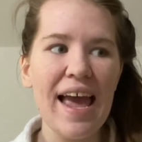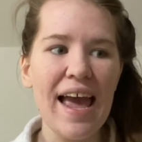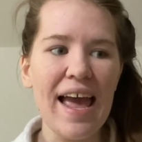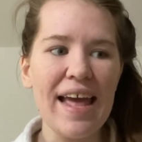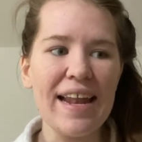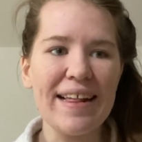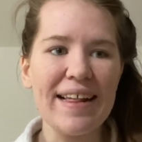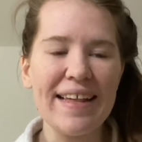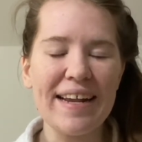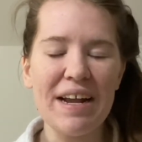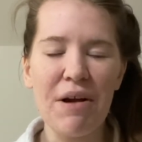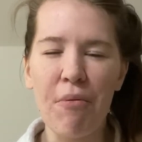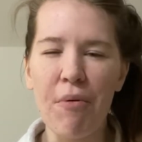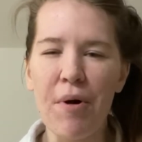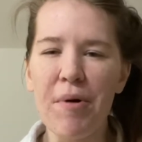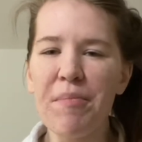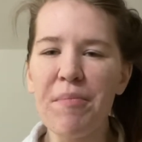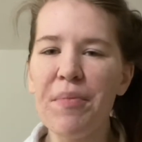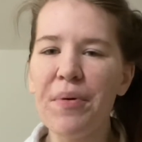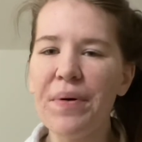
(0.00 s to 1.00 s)
and I think at
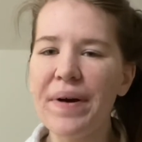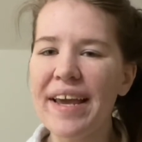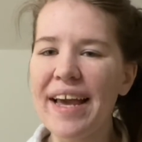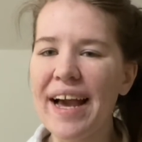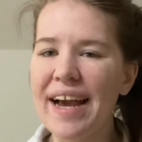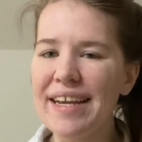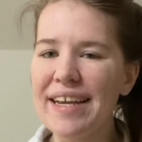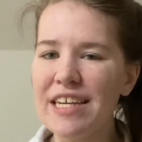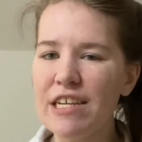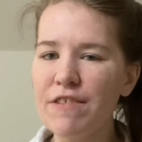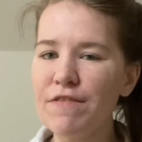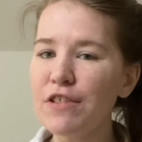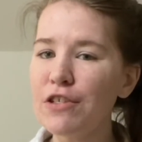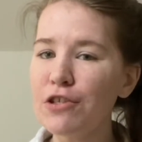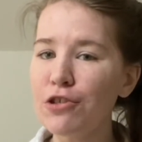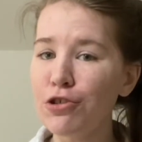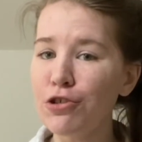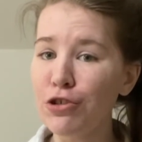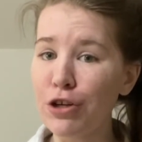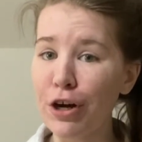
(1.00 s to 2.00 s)
one point I
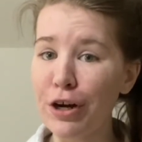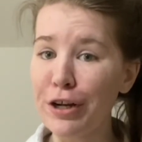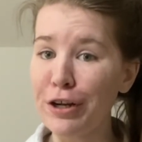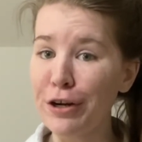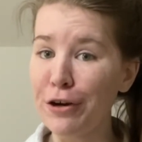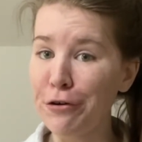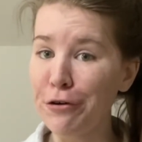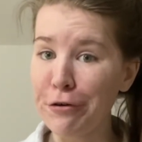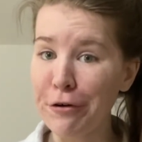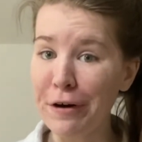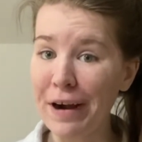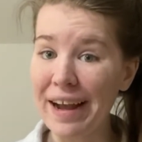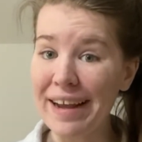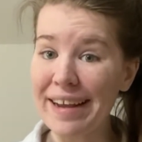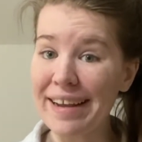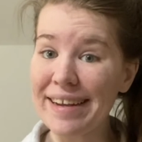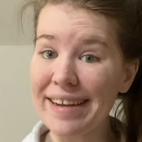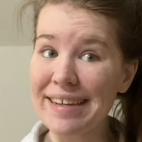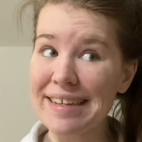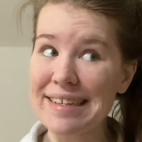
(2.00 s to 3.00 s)
even started
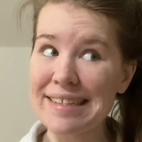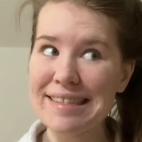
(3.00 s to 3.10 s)
crying.